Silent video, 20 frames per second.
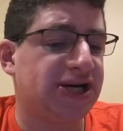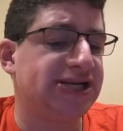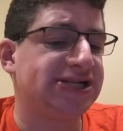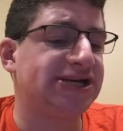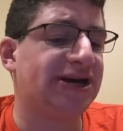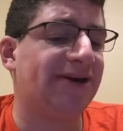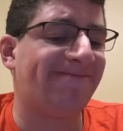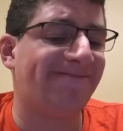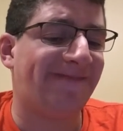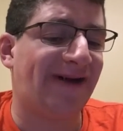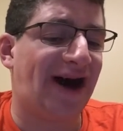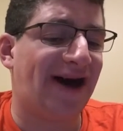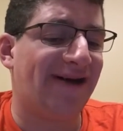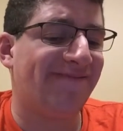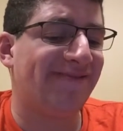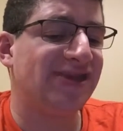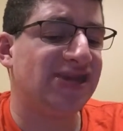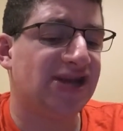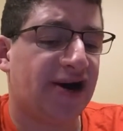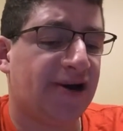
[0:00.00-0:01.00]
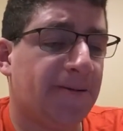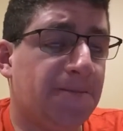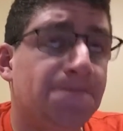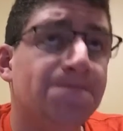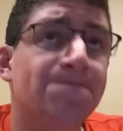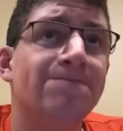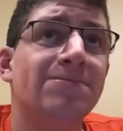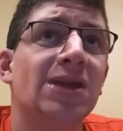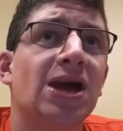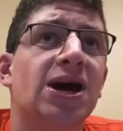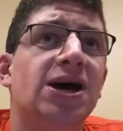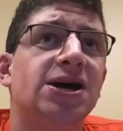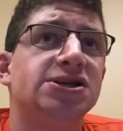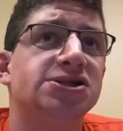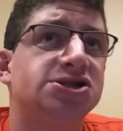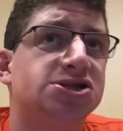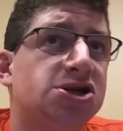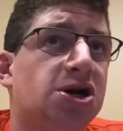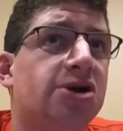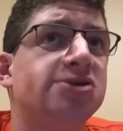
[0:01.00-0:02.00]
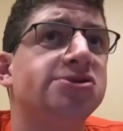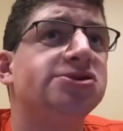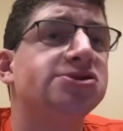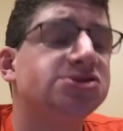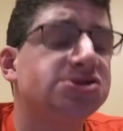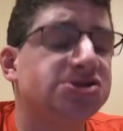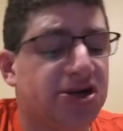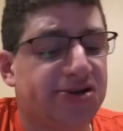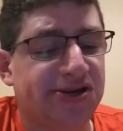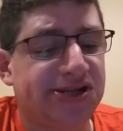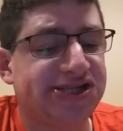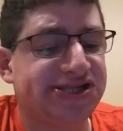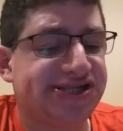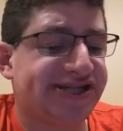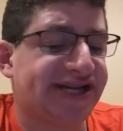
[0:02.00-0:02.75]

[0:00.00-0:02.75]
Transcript: Chargers are in second place at 4-2.